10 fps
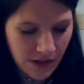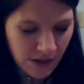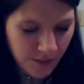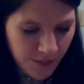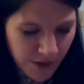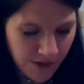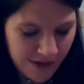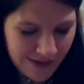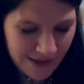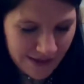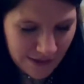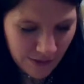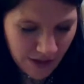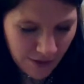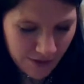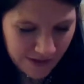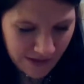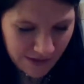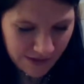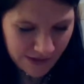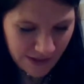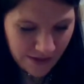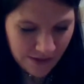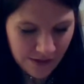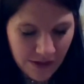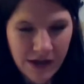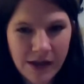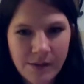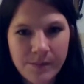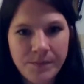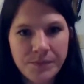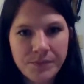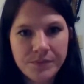Um, but this thing is so cute. It's like a little tin. Um,